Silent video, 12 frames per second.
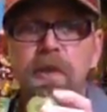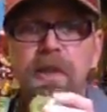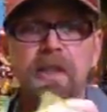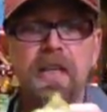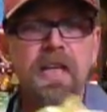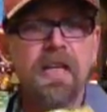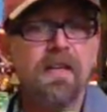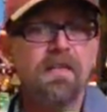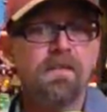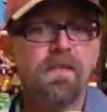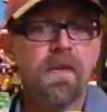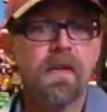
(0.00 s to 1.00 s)

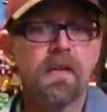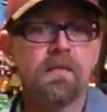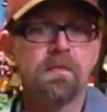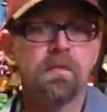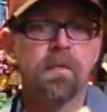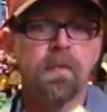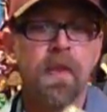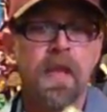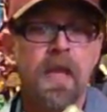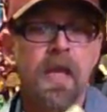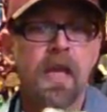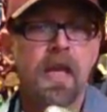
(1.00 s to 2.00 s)
believe
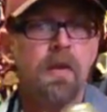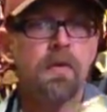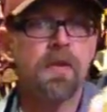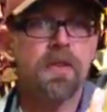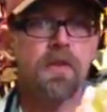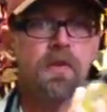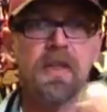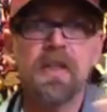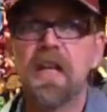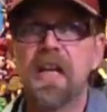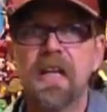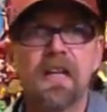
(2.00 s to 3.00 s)
it was only
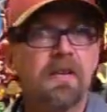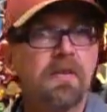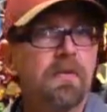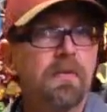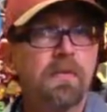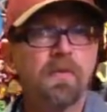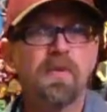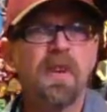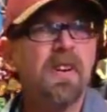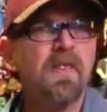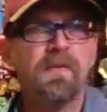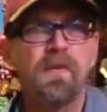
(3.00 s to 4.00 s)
like
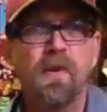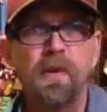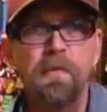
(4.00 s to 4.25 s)
$3 or